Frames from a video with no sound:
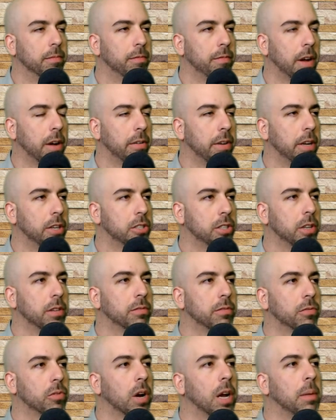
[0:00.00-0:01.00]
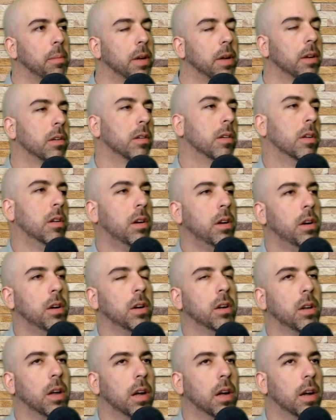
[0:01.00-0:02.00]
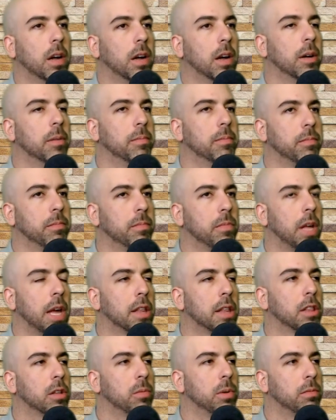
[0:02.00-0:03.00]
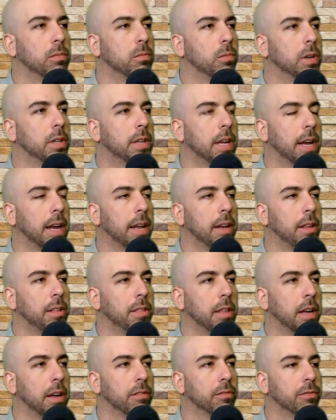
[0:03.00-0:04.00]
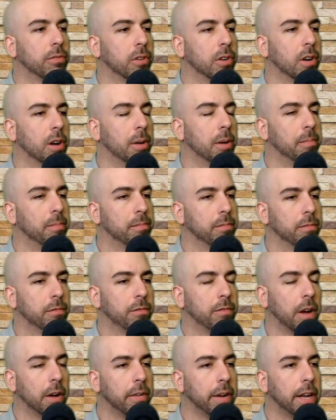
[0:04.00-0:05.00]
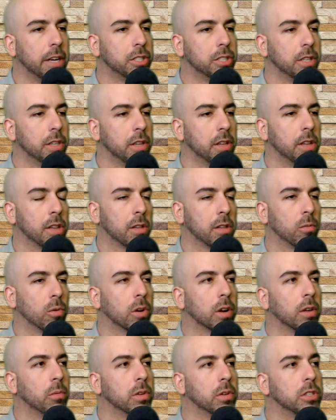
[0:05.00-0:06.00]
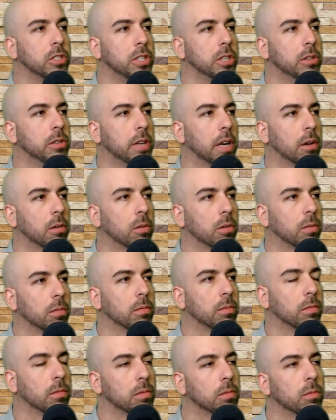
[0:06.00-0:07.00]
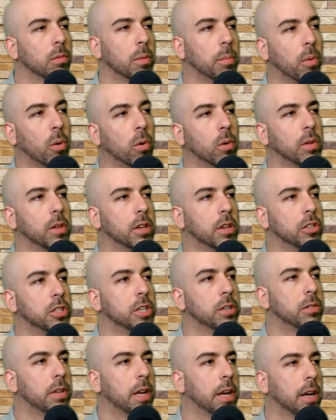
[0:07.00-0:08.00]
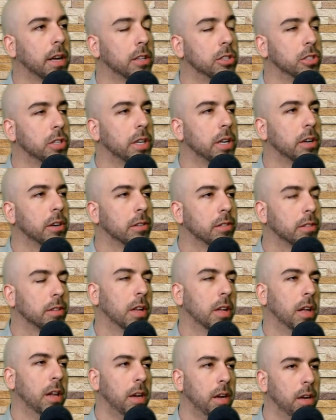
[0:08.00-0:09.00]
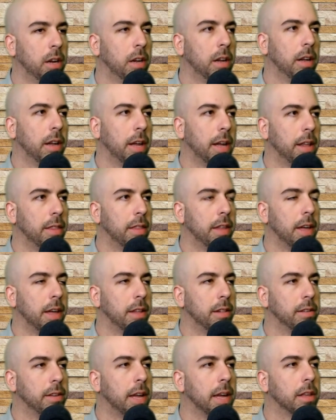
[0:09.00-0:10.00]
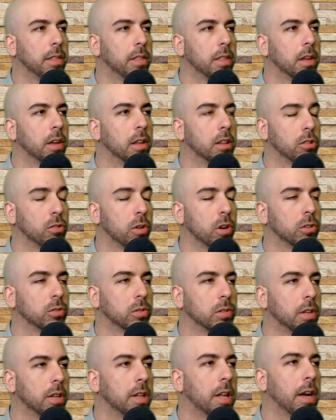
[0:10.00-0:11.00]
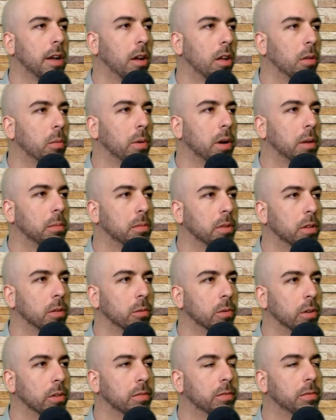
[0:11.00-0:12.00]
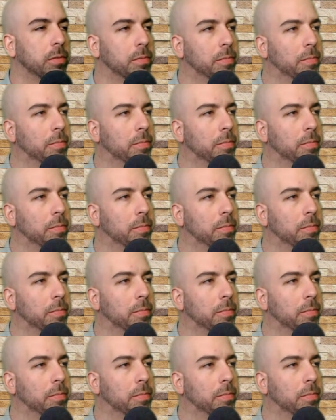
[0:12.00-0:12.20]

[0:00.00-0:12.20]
foundation and framing. So we take anything from foundations, working with geotech reports and geotech engineers, and then take the structural design all the way up to the roof.